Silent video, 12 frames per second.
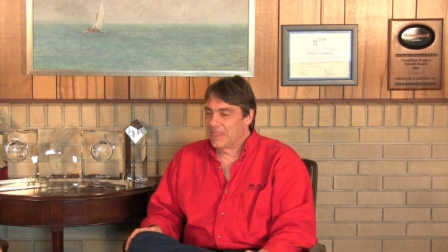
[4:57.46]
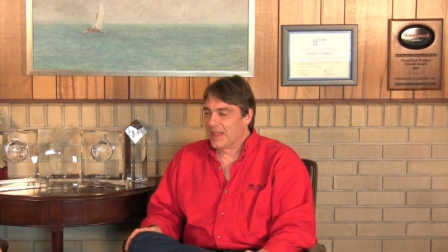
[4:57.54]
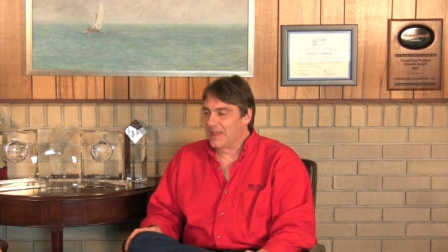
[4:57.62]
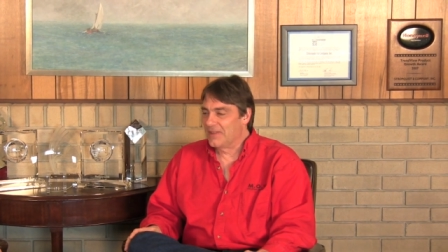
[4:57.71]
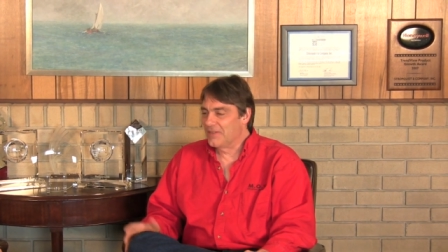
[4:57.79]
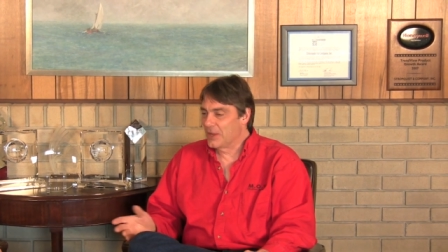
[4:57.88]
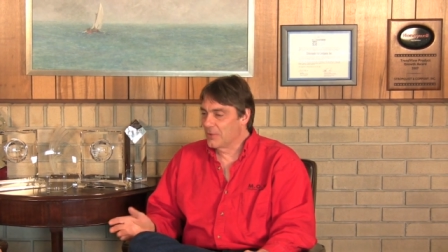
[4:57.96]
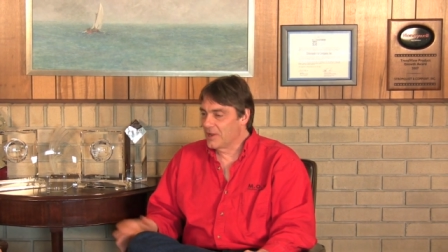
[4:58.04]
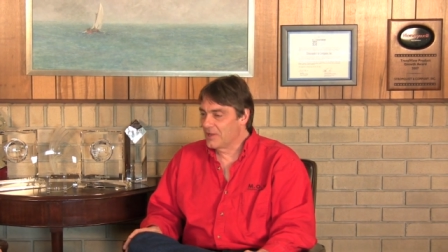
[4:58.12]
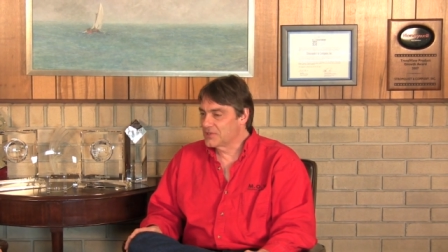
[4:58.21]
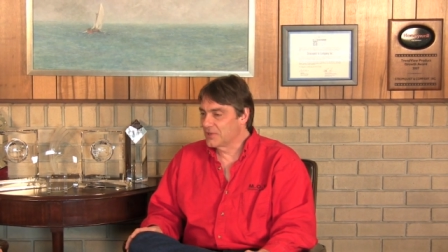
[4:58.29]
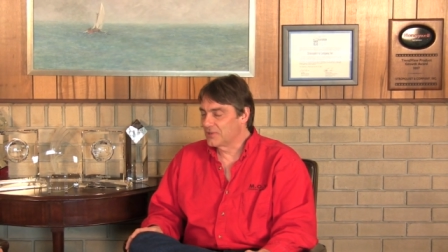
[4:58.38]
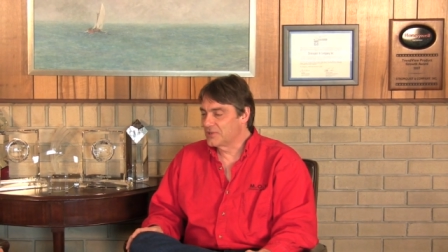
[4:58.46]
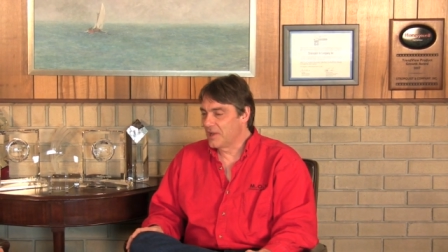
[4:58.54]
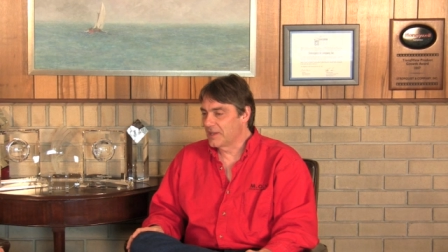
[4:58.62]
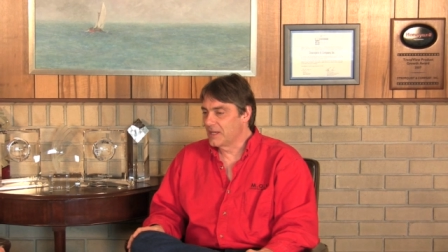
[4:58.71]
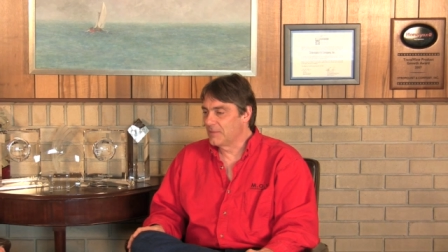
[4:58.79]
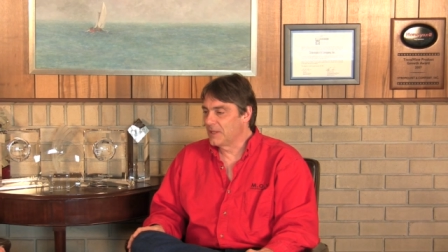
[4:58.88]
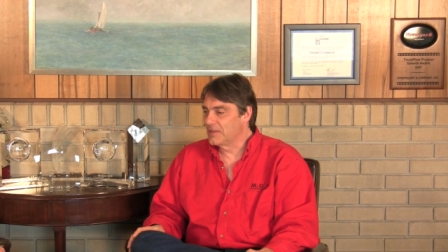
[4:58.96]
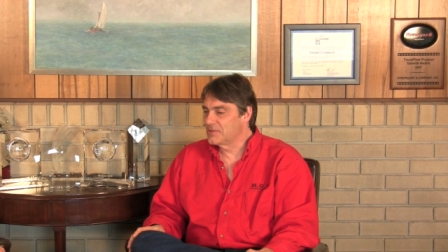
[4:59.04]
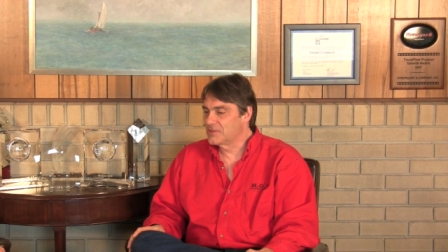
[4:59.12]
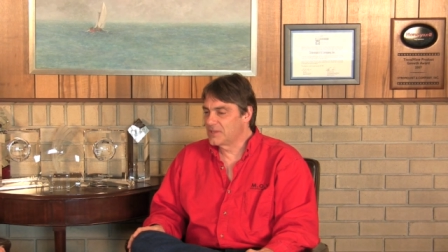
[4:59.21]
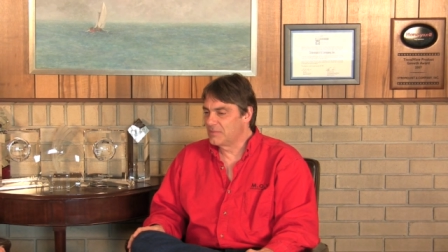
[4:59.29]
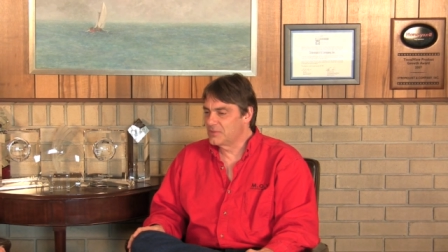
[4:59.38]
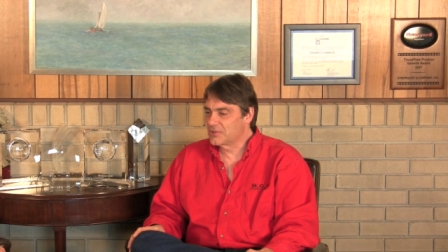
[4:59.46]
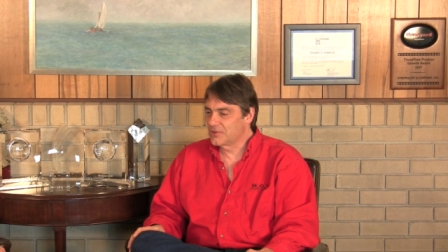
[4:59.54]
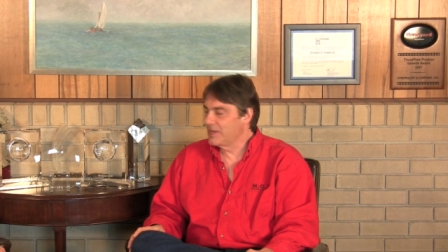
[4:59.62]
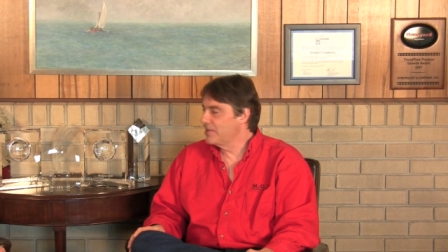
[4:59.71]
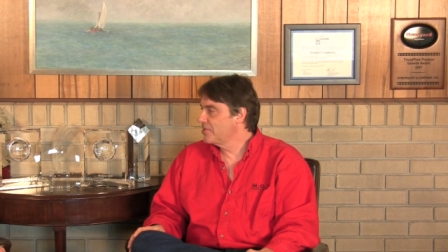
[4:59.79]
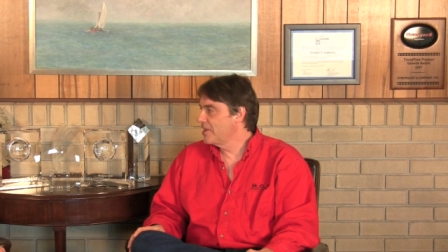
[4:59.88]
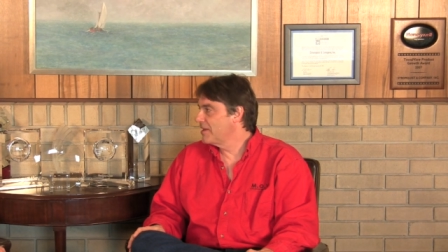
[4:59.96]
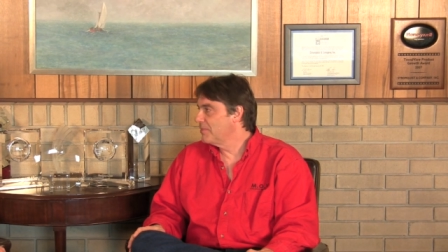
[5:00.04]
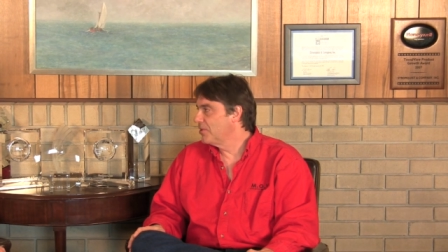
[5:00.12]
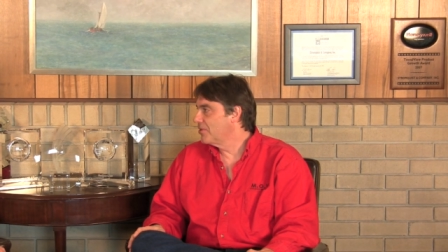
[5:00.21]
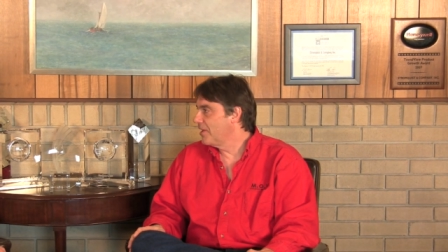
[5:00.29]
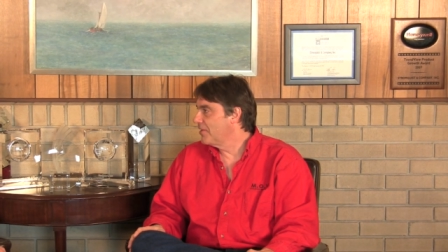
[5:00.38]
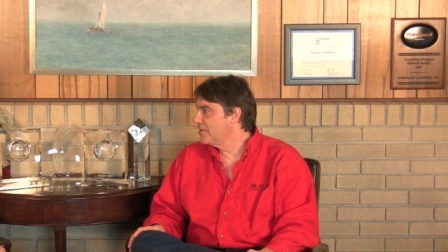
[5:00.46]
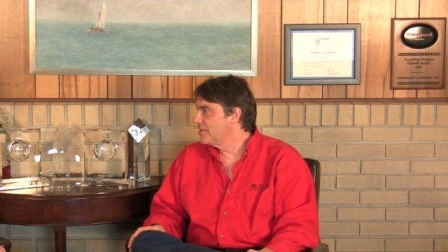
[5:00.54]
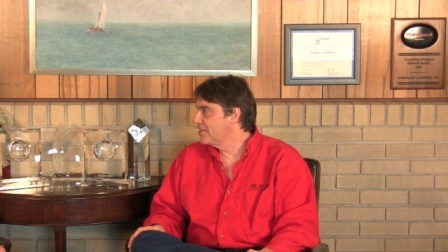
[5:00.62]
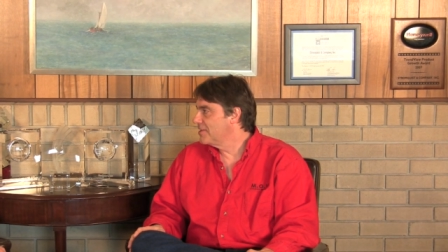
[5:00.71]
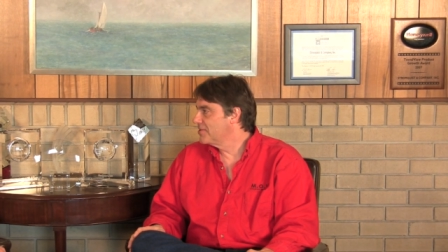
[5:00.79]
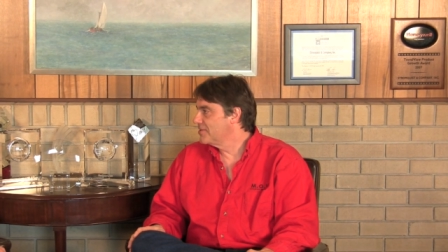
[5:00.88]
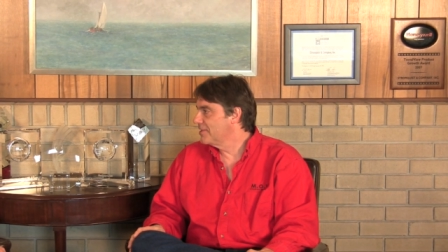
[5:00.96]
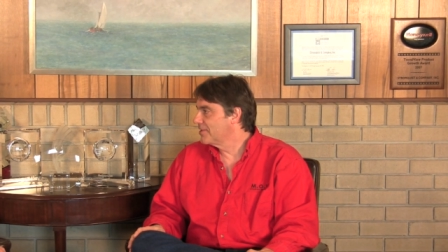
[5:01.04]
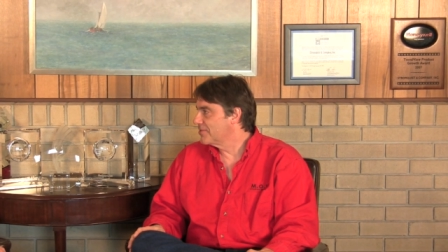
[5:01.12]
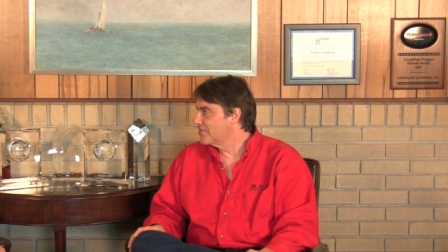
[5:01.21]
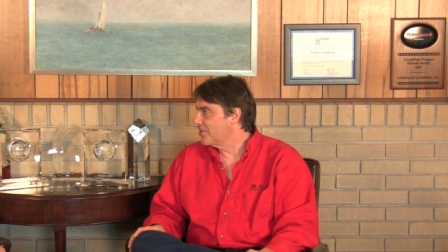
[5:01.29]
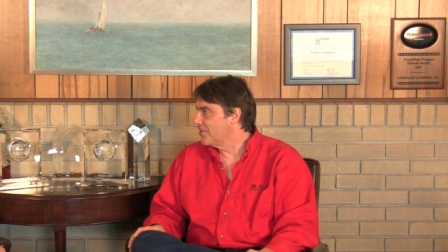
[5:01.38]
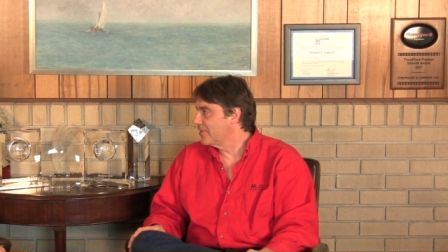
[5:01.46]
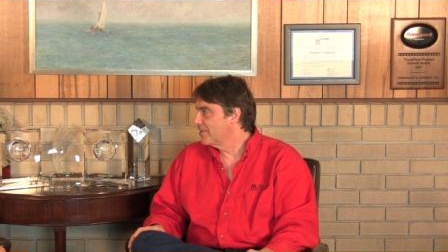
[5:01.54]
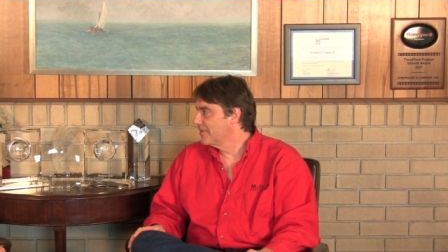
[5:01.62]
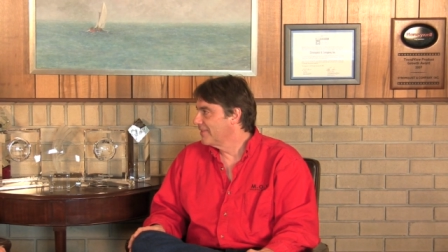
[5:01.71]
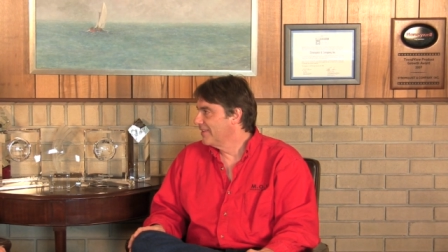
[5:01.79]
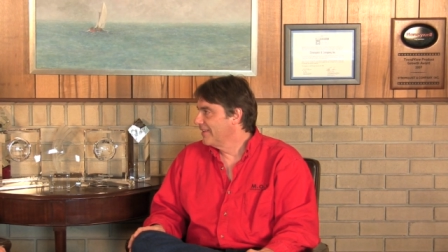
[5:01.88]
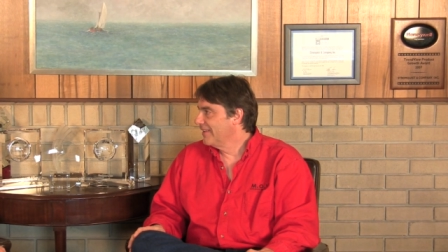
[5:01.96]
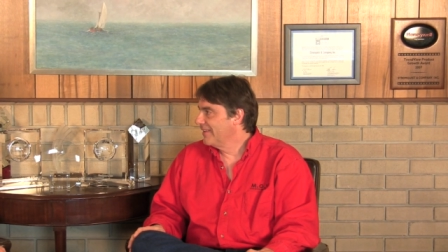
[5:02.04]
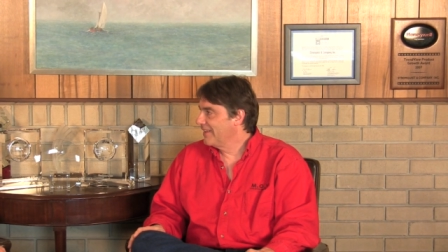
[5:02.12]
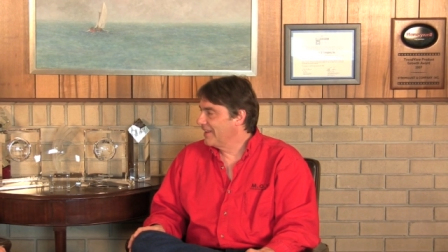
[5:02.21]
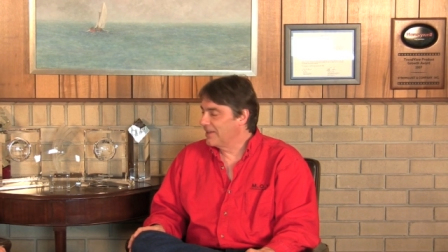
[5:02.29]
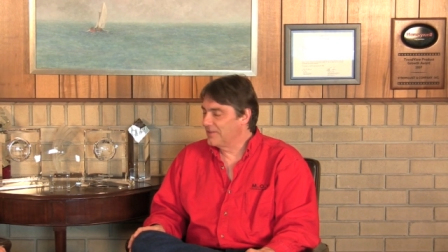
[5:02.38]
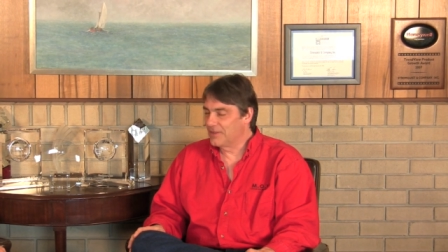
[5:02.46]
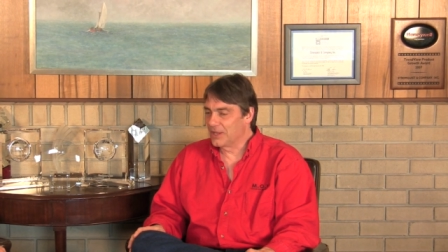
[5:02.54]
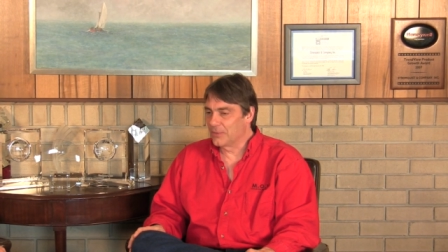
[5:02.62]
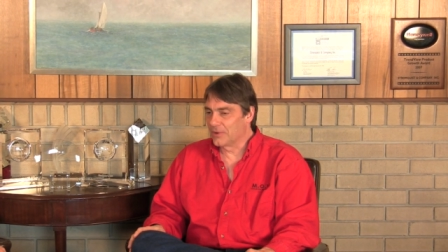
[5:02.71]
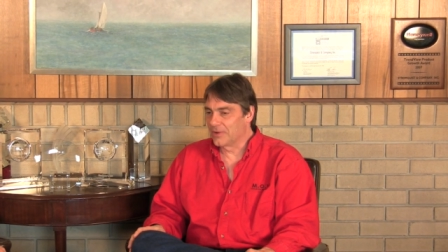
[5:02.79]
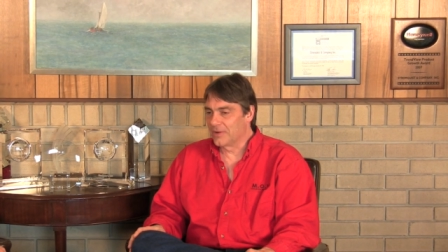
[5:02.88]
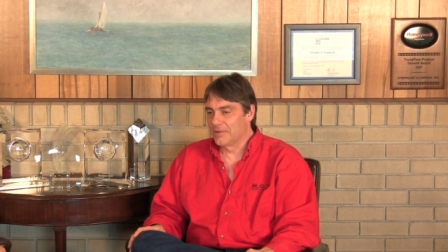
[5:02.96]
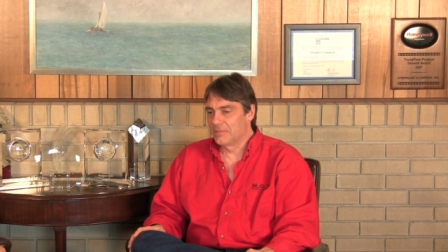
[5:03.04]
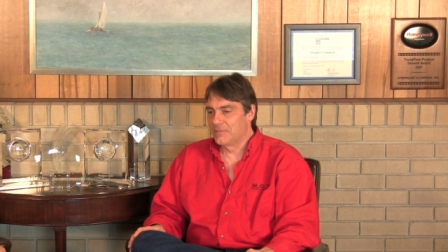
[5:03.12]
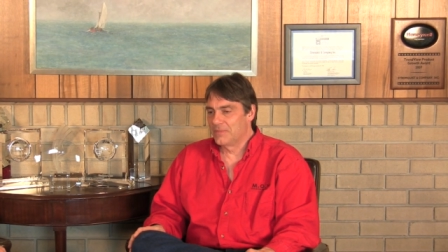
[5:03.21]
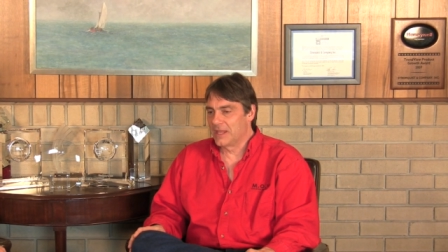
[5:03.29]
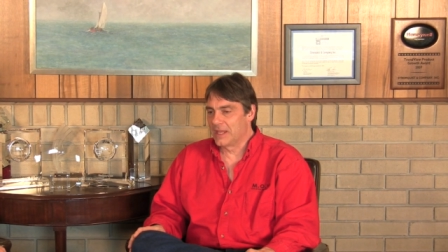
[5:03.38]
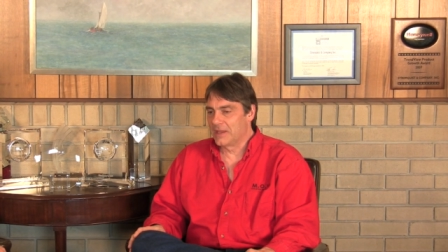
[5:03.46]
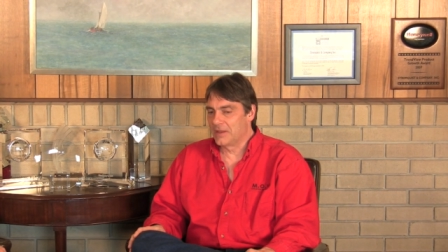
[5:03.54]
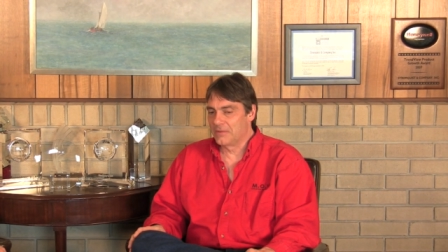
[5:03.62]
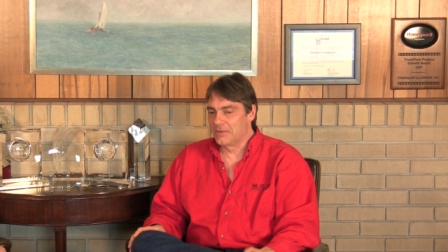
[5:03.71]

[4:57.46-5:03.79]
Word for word: And they were also talking about some strange animal called a DDC controller. And they